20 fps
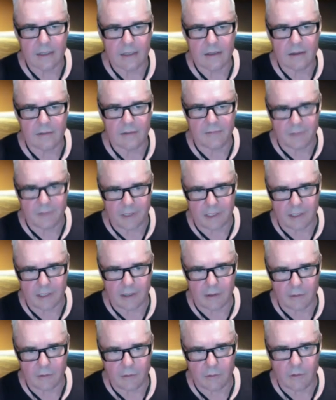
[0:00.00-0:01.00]

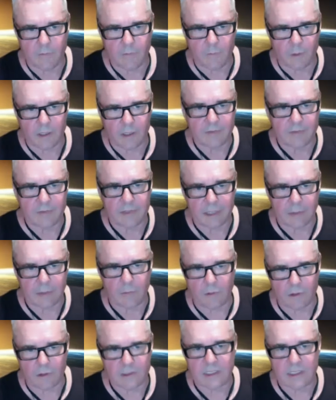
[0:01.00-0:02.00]
video or whatever that
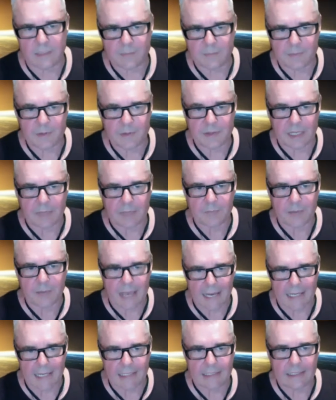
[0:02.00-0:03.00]
was, that
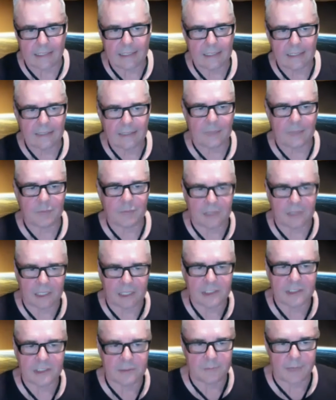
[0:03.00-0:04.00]
packet, that
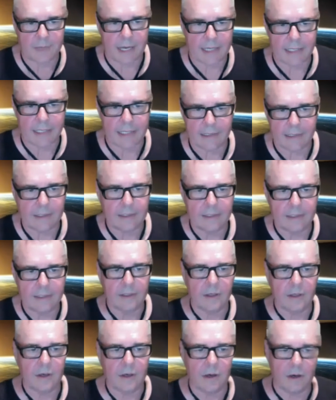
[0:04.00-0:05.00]
production packet,
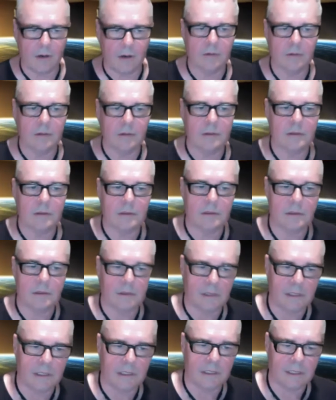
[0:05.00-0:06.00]
on
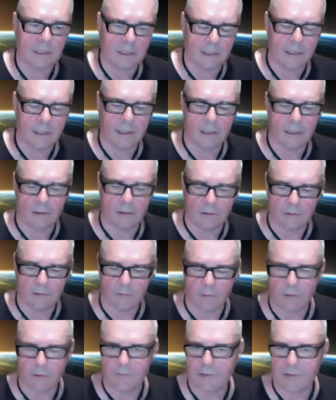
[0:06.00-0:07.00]
the
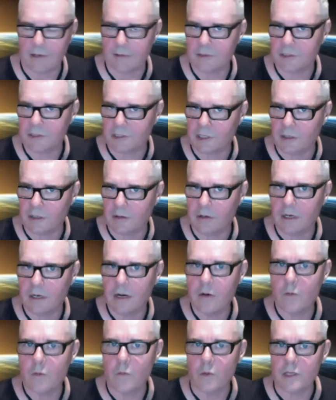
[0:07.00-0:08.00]
Rolf Harris show,
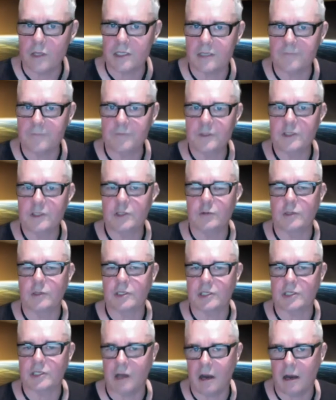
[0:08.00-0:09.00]
which to a
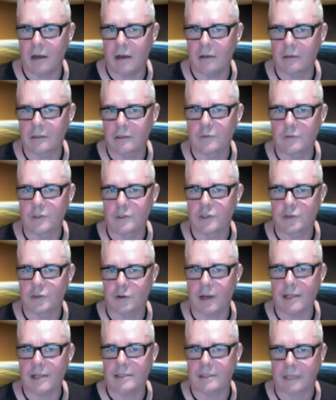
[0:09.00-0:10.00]
child would
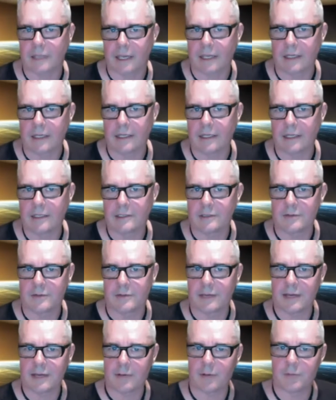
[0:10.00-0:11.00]
translate to
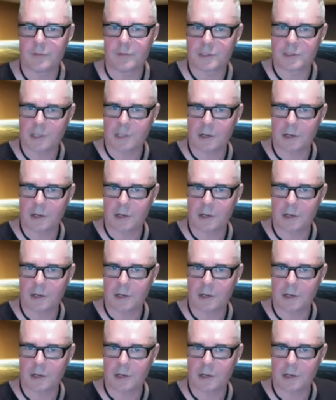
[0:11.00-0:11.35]
"they're on the show."